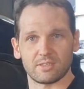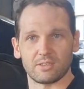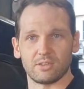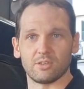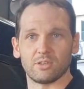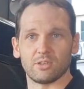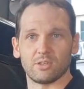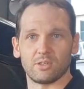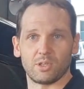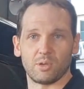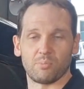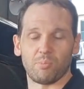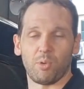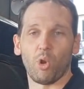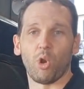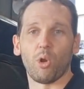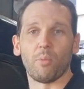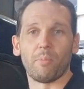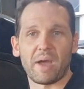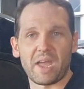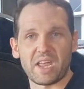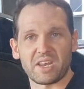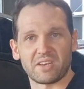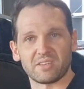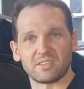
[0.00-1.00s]
your poor
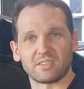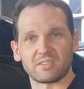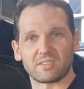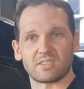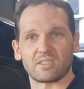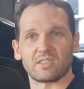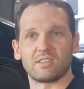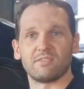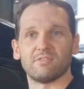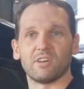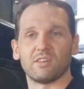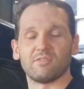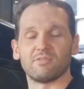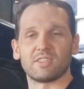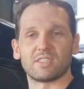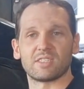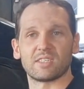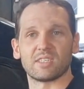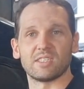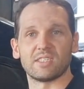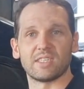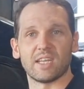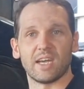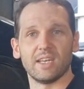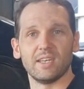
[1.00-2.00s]
maintenance that you've
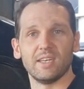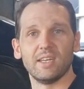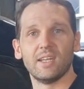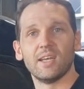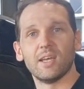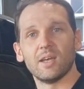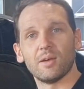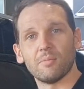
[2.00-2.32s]
obviously done,